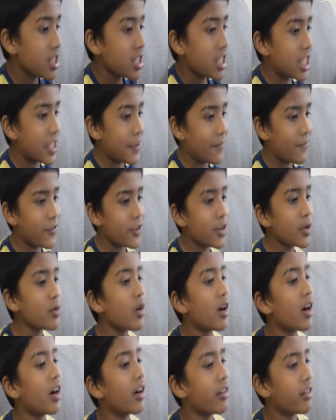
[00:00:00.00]
if you
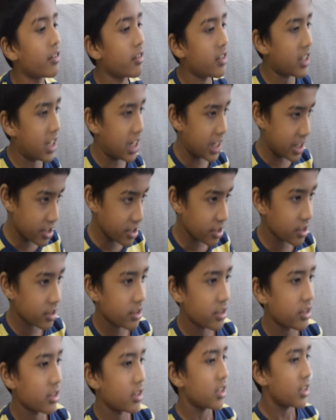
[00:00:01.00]
are a kid,
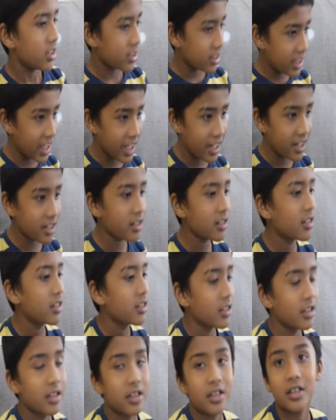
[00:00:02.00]
then
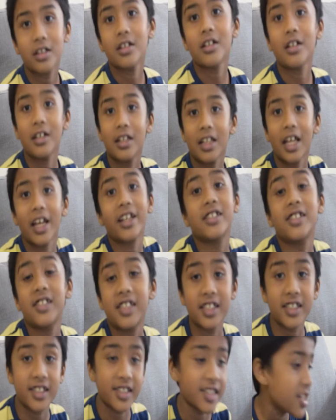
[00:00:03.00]
like
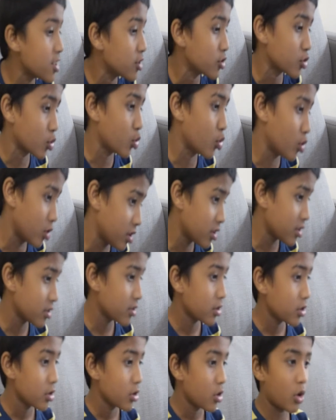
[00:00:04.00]
6 years old
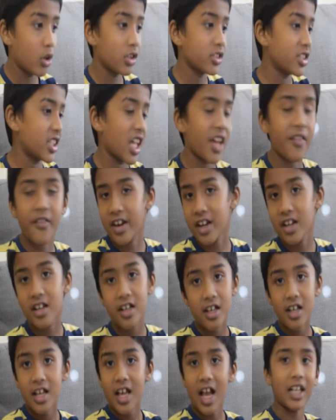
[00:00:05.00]
or 7
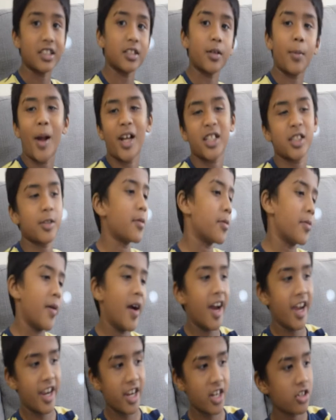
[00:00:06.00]
as a maximum
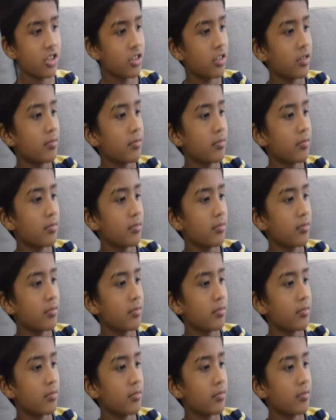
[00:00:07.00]
height,